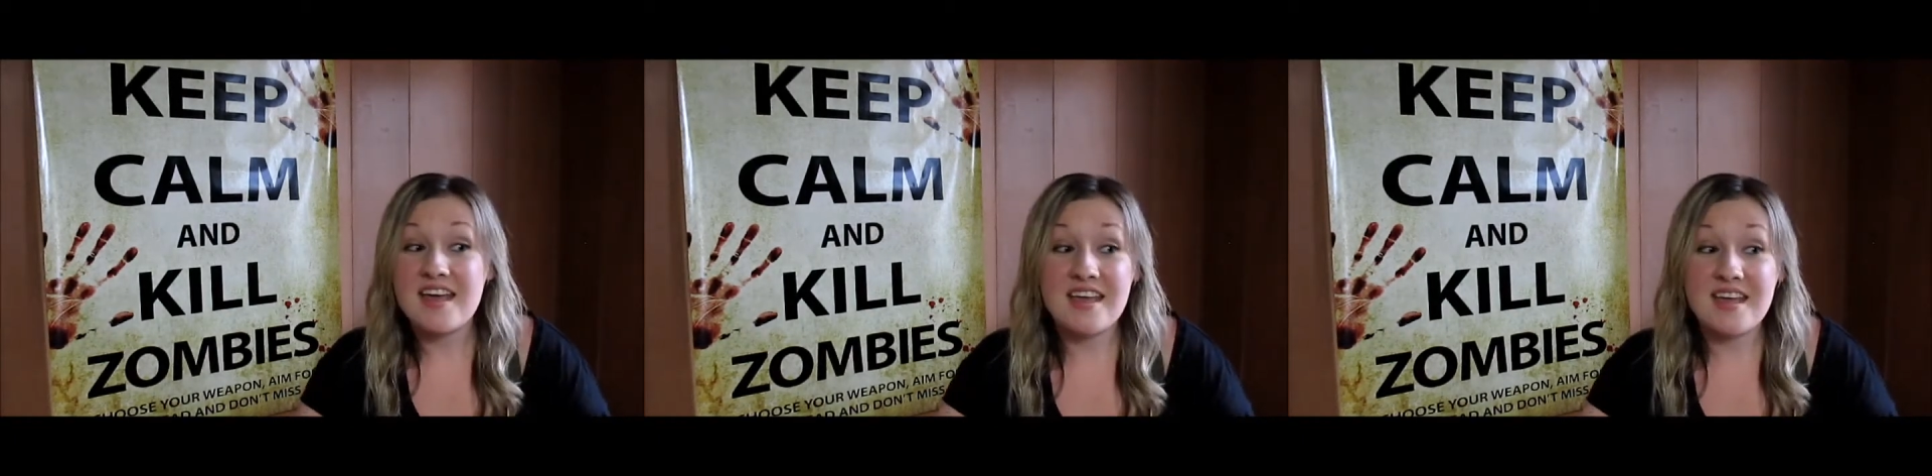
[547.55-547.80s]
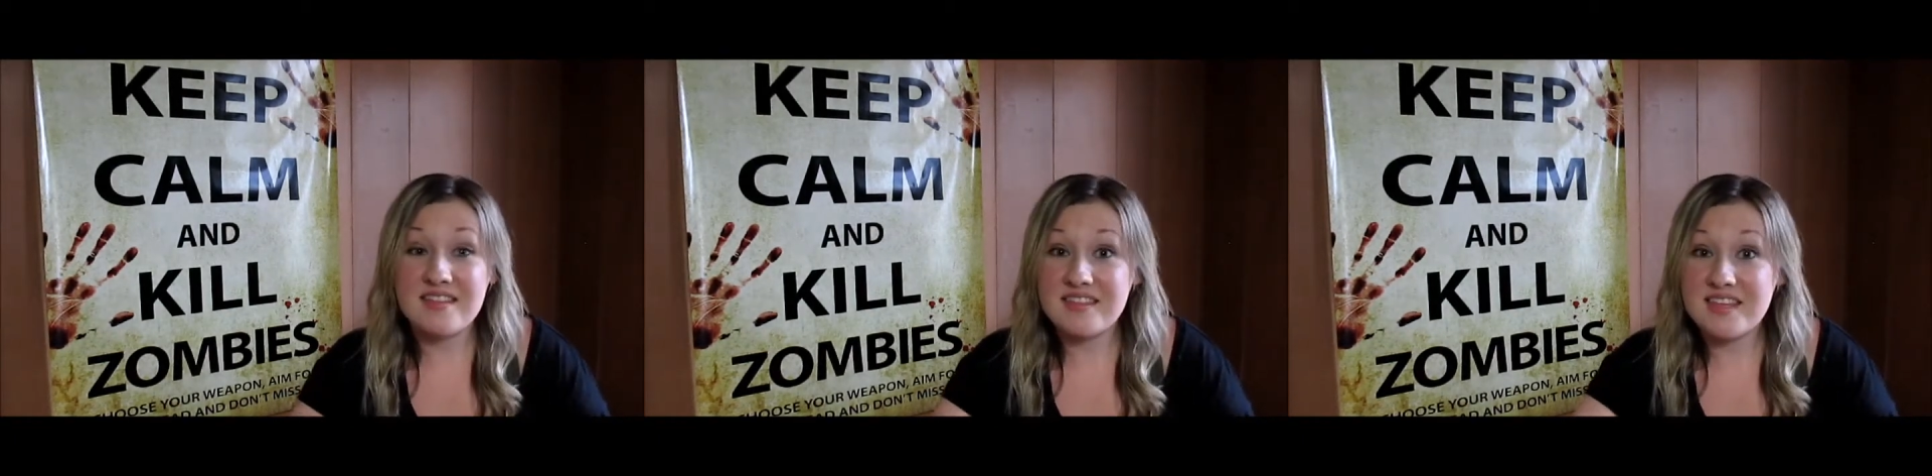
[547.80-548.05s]

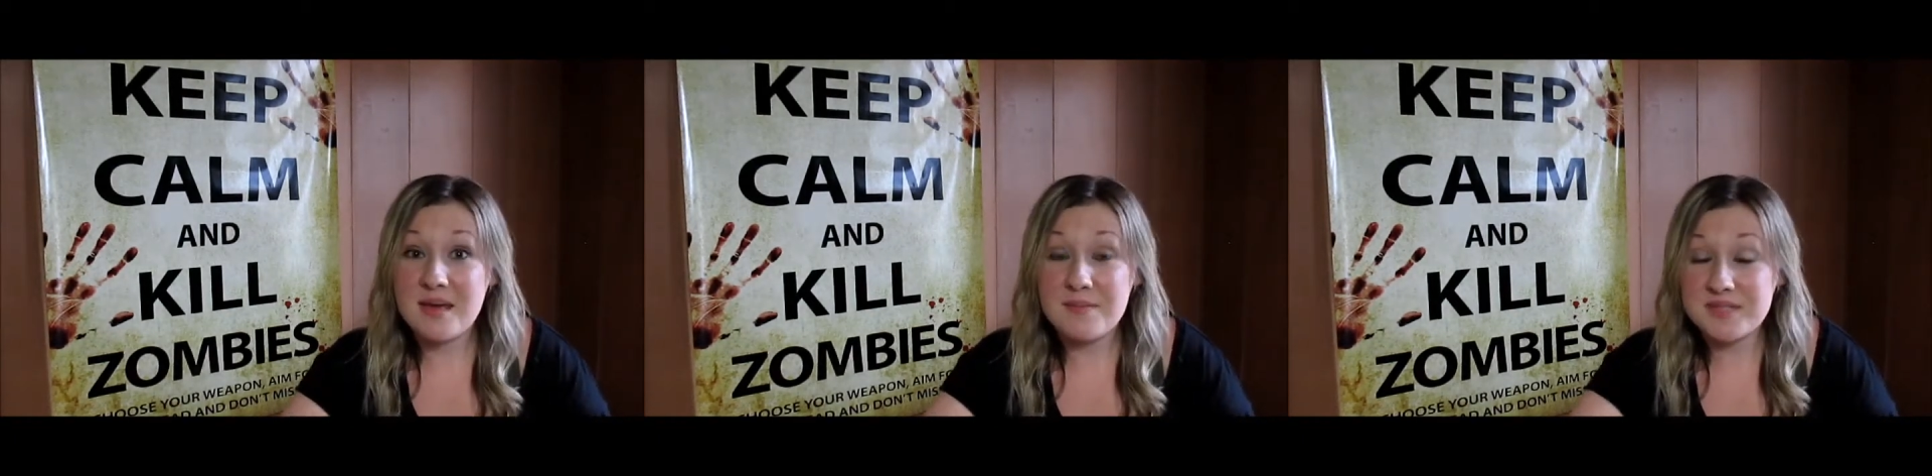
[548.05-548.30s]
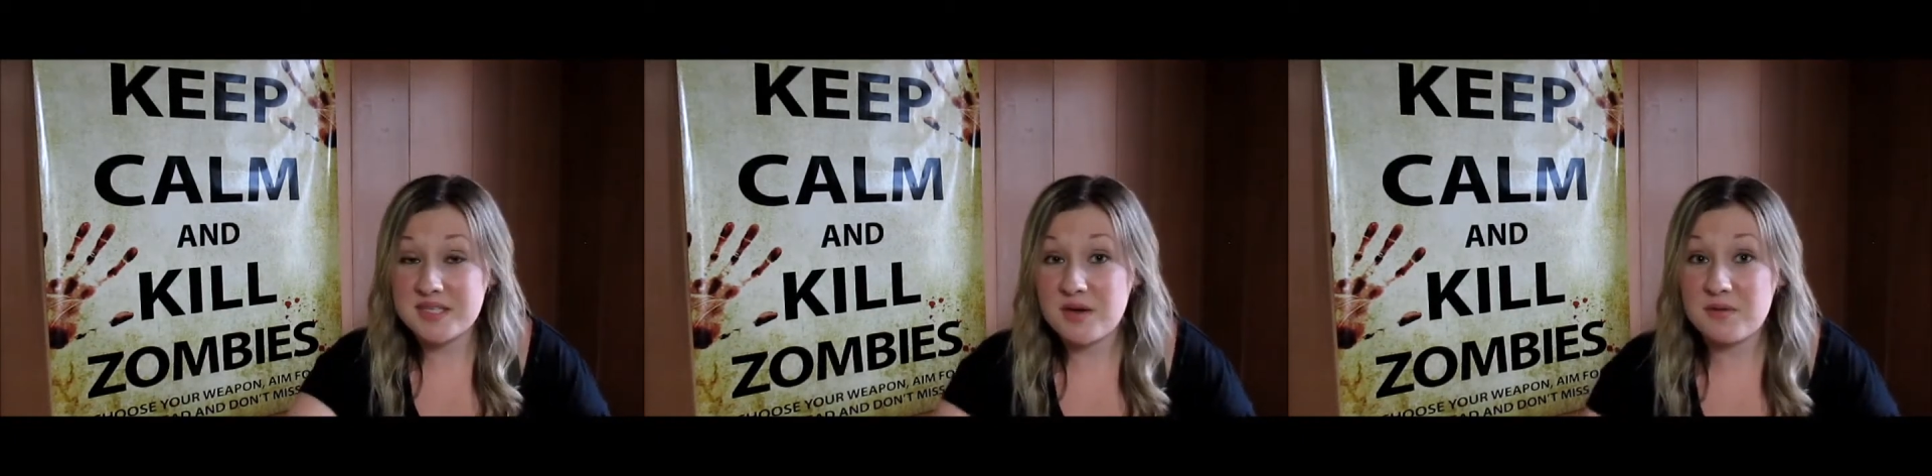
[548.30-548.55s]
in the
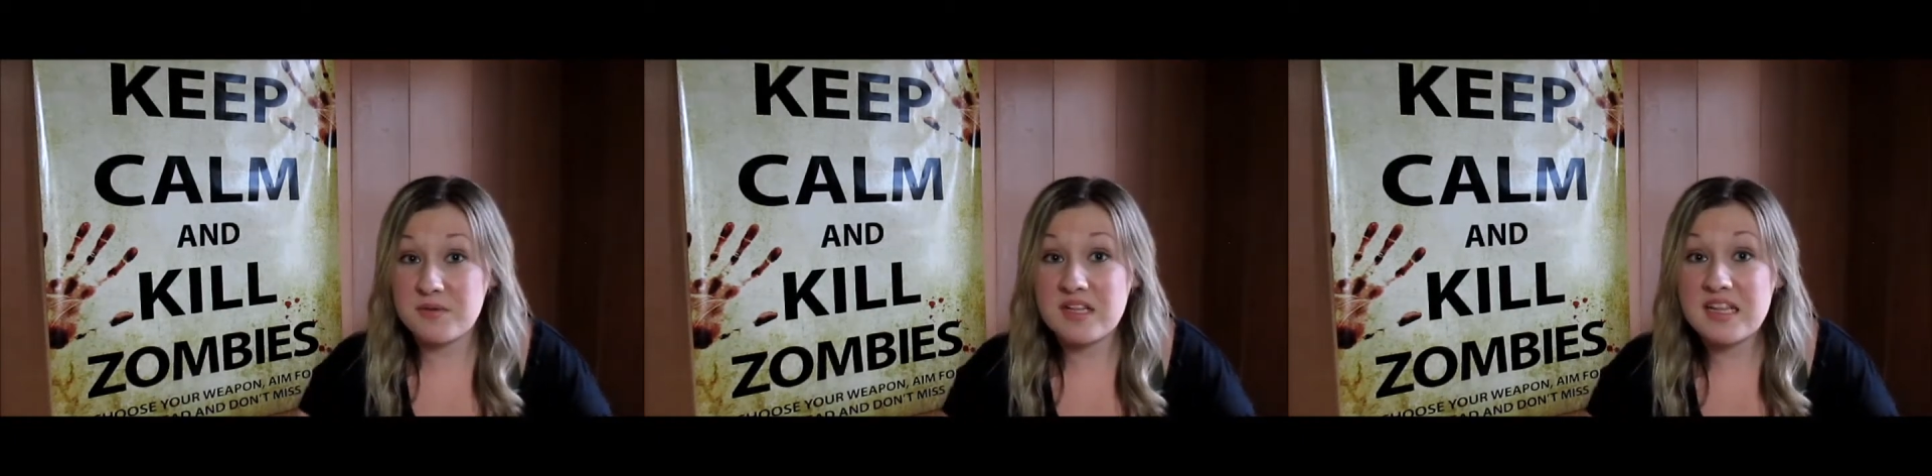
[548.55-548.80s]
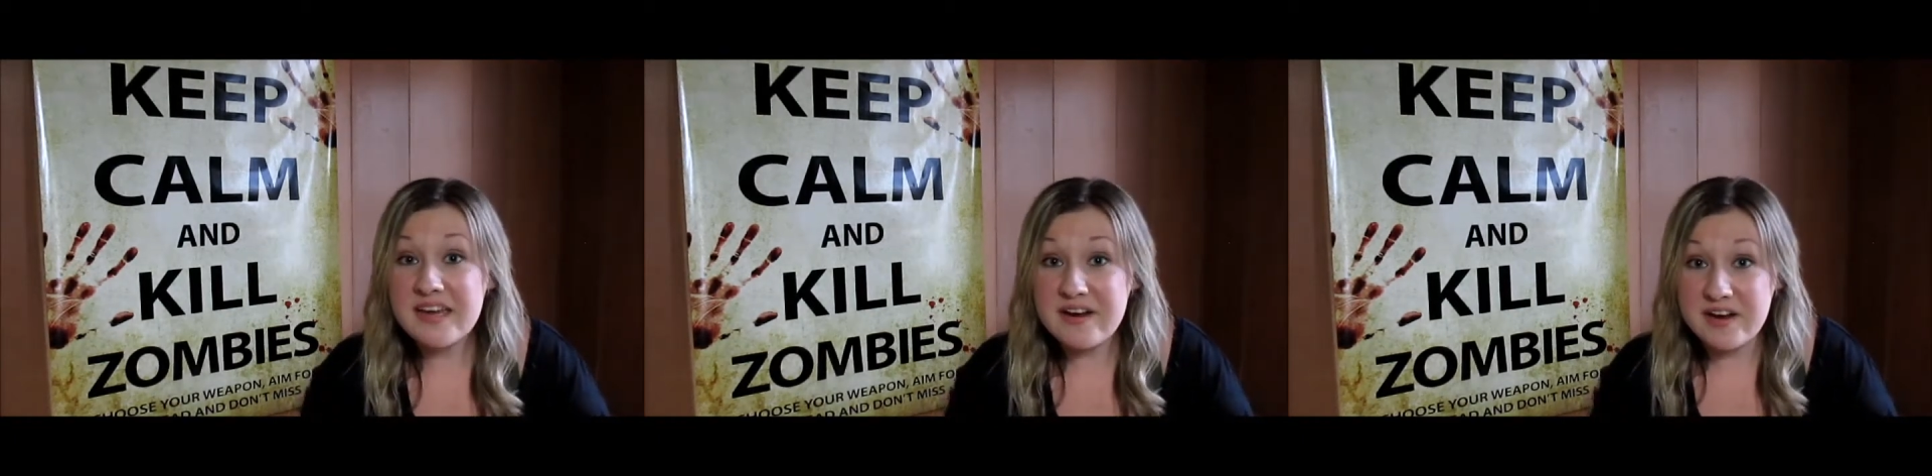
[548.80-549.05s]
episode
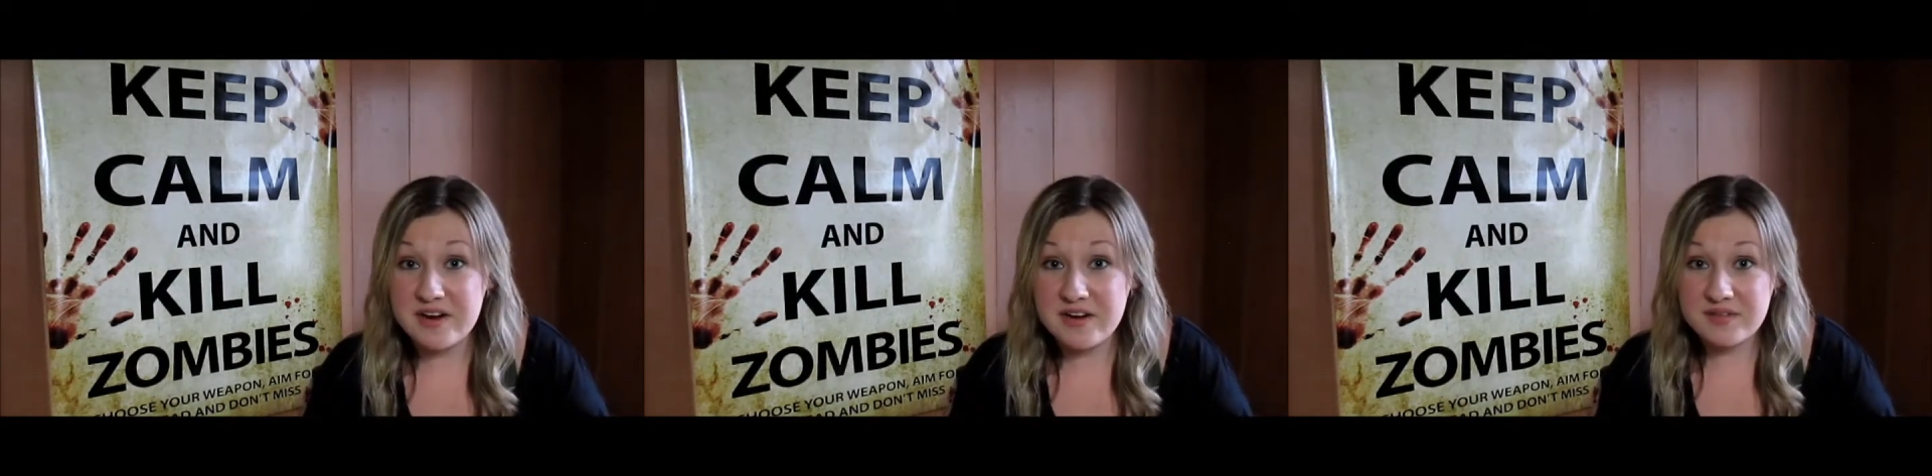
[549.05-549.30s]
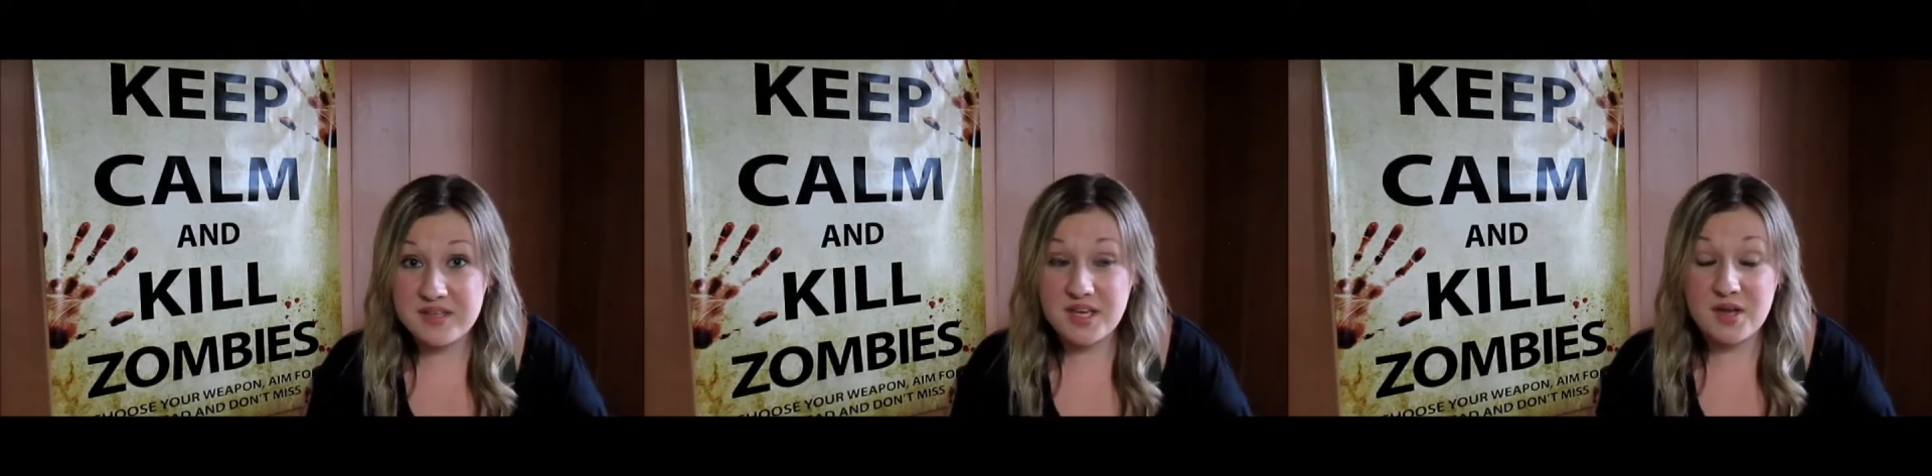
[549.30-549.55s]
Clear,
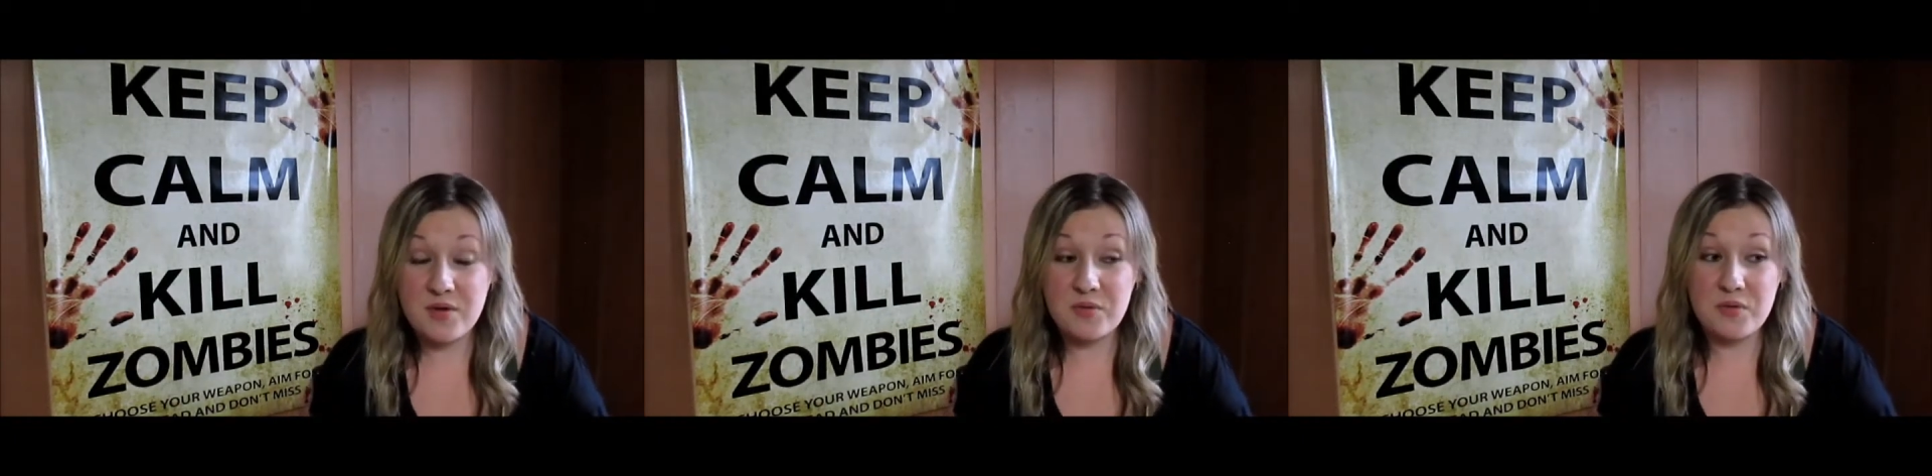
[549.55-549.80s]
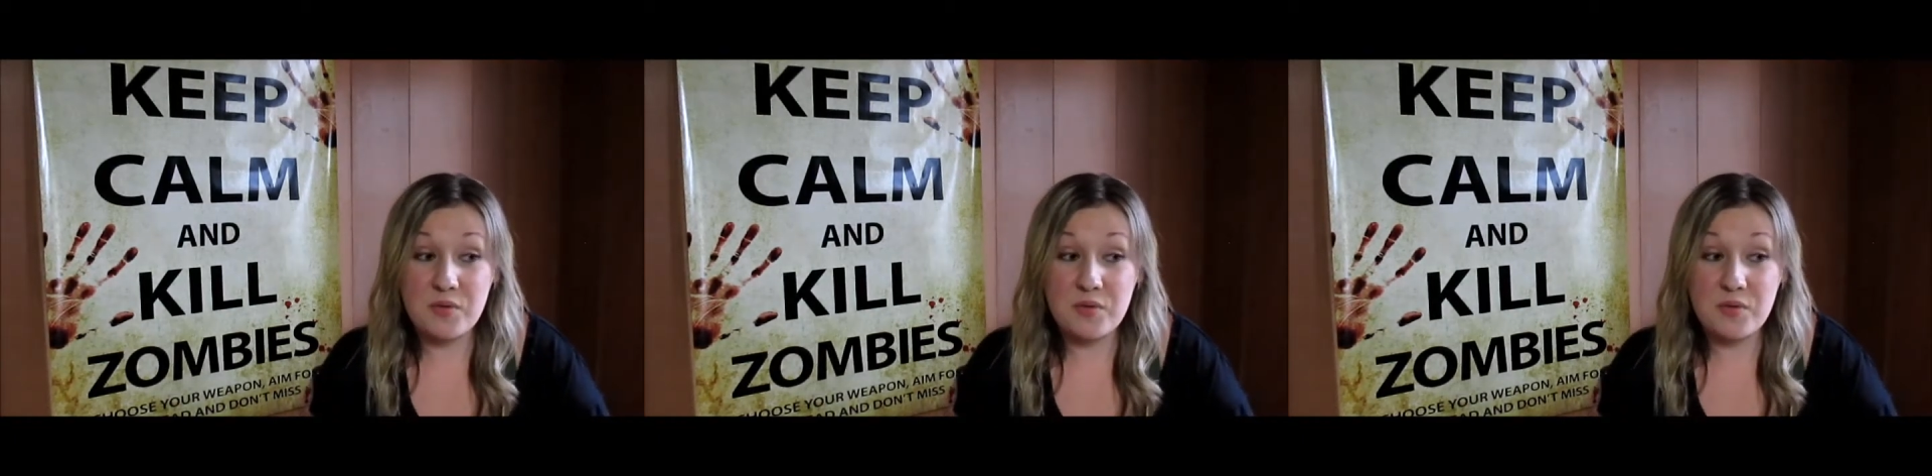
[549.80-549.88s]
you know,